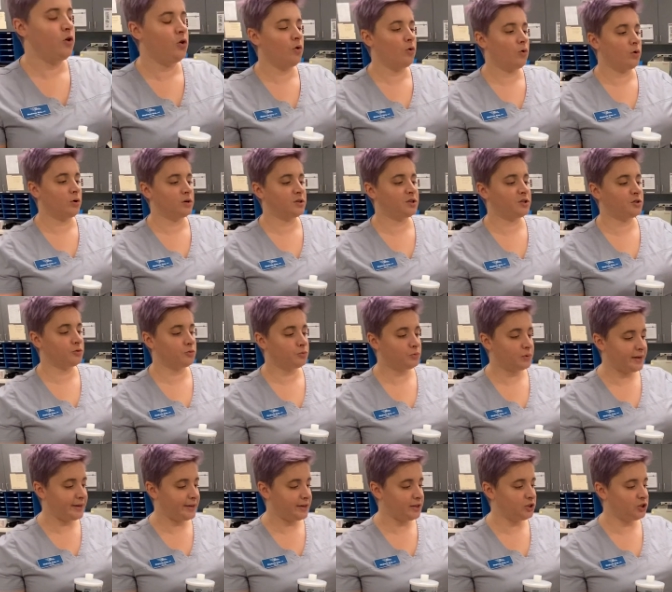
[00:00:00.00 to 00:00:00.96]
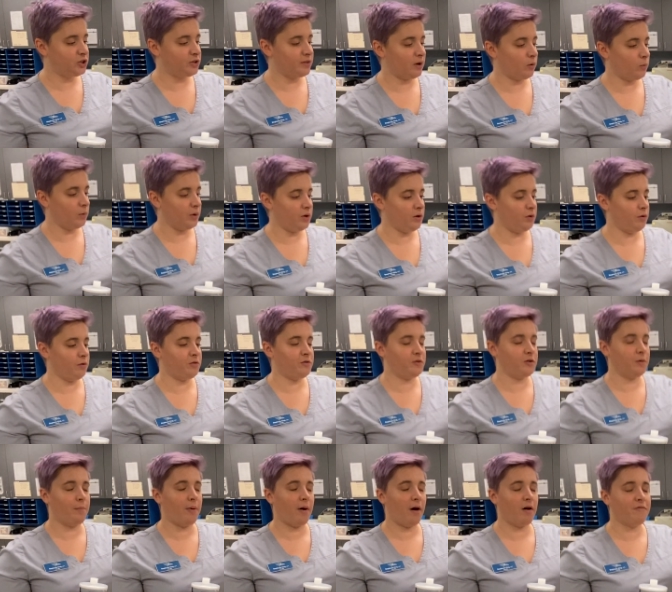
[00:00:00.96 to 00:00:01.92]
your syringe that we use
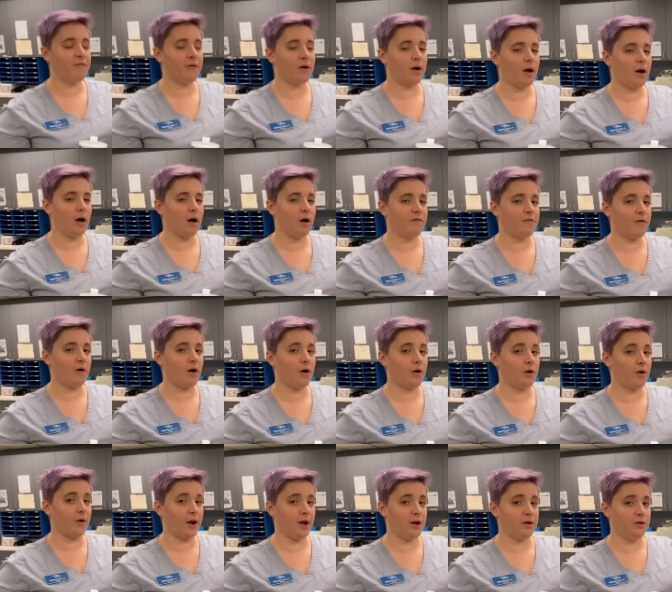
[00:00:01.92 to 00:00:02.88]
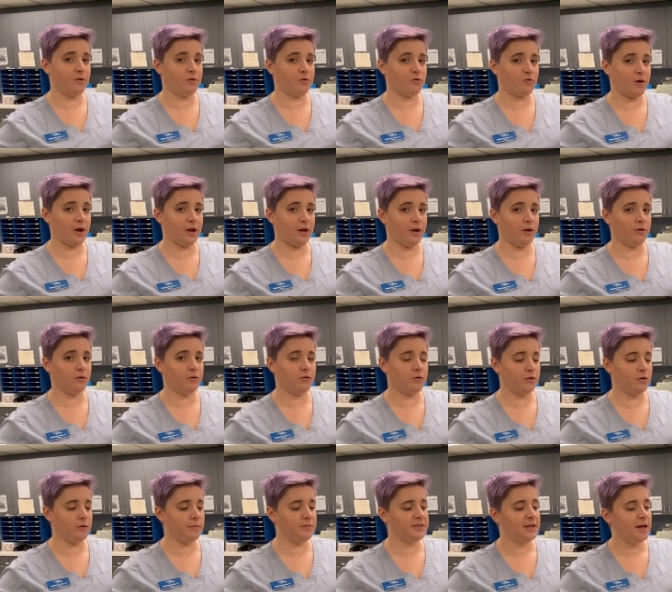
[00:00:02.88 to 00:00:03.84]
to puff our cuff on our endotracheal
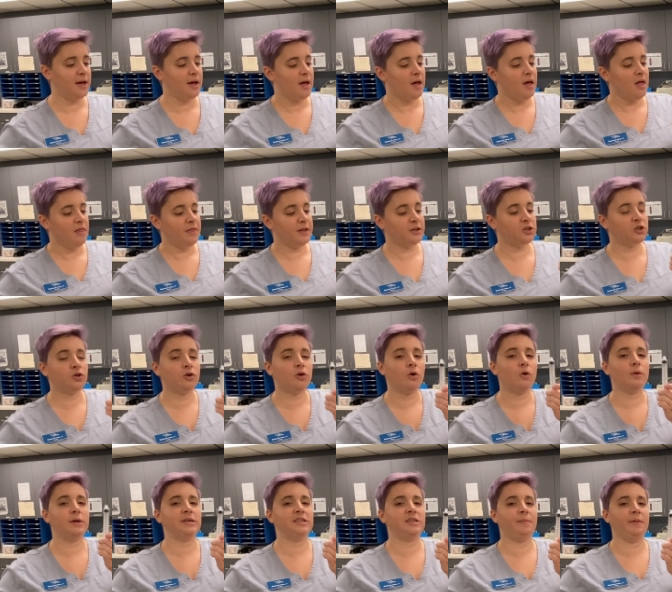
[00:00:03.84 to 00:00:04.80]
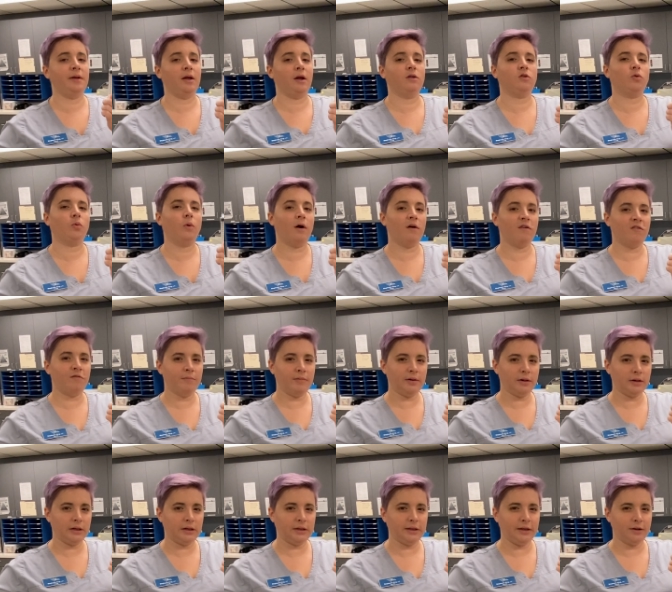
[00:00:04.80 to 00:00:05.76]
tubes. This should always be a 12
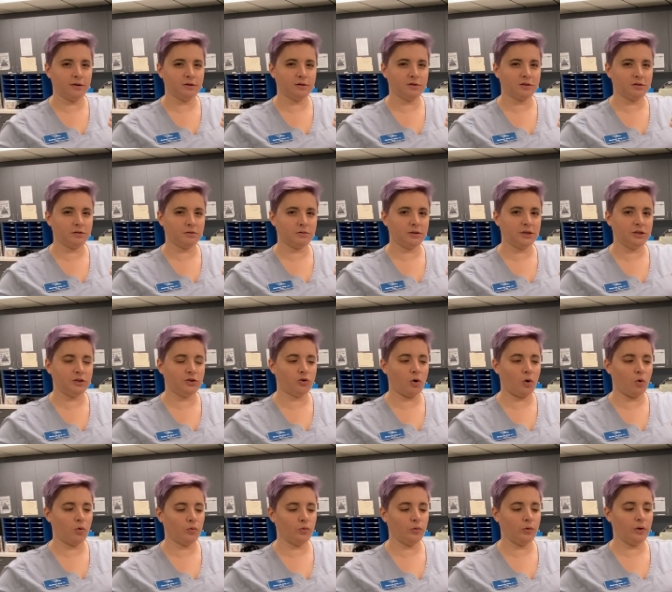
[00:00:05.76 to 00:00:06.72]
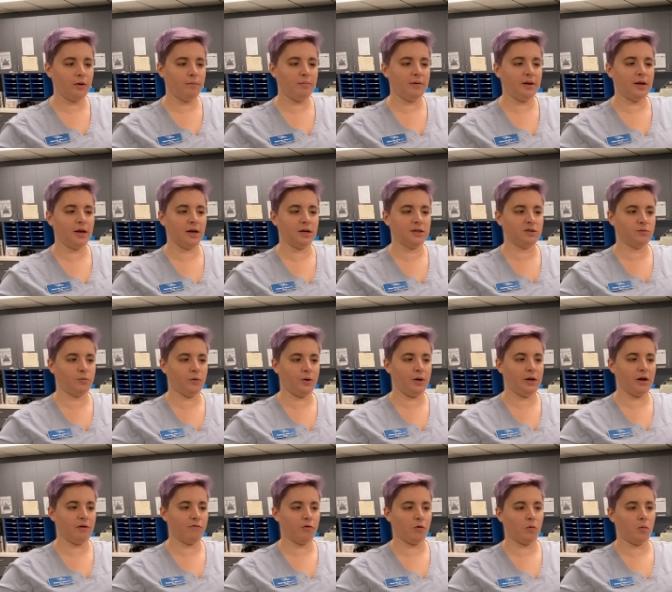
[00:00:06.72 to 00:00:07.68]
milliliter syringe only because we
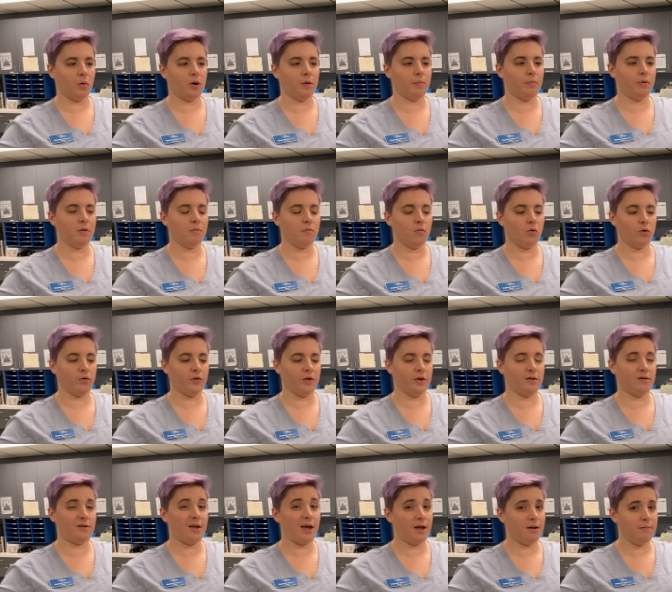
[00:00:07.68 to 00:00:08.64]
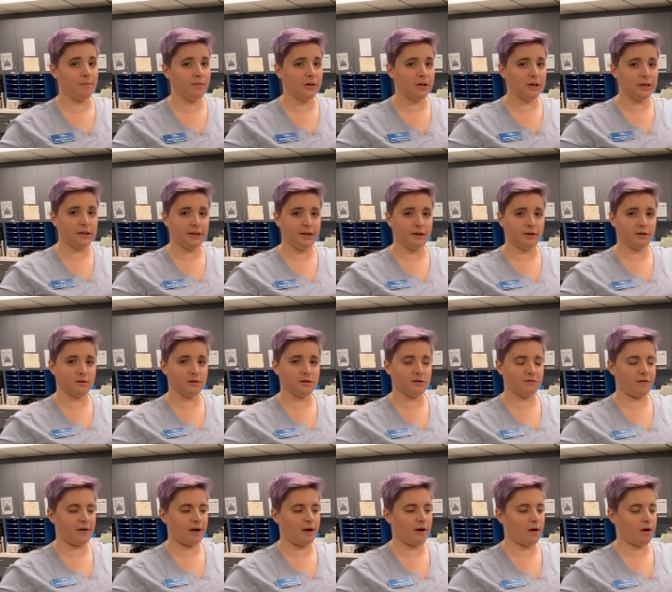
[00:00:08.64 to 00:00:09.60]
never want to put more than 10 milliliters
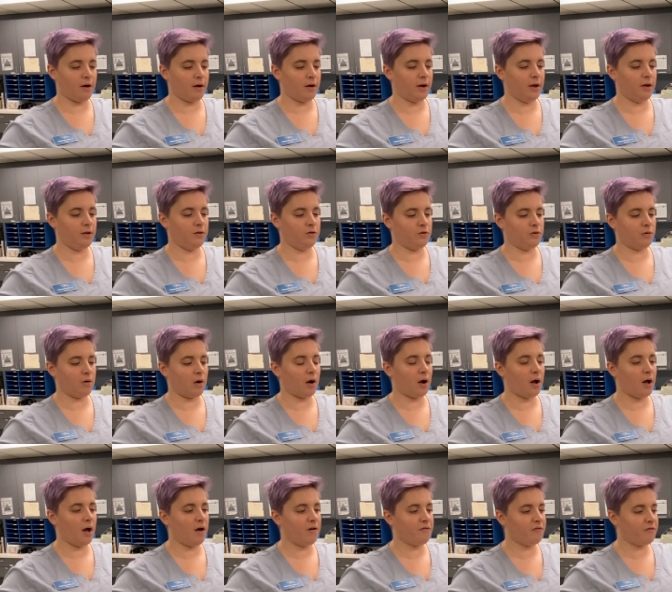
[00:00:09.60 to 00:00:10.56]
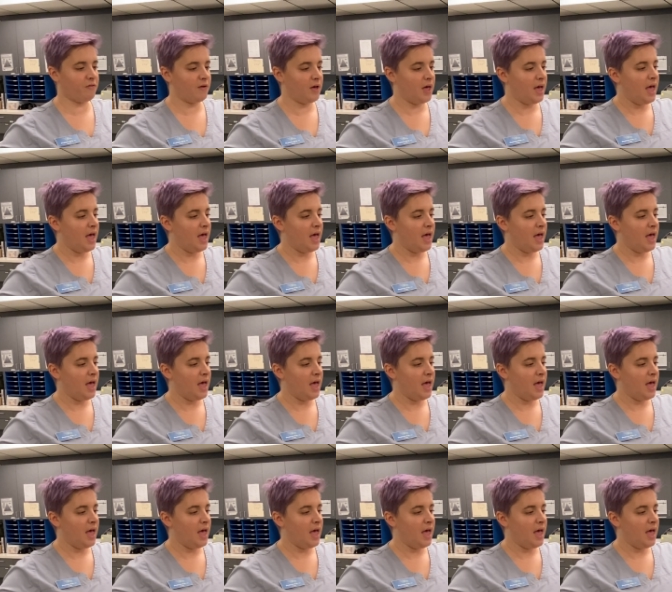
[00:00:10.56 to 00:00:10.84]
of air into our cuff.